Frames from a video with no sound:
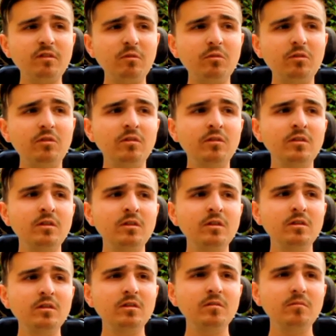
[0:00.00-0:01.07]
would
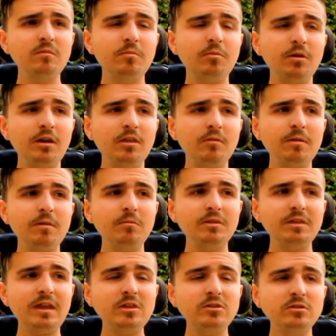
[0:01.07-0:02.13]
be putting other people in
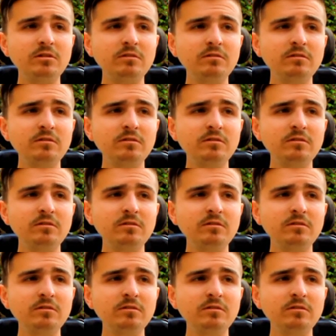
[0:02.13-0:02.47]
danger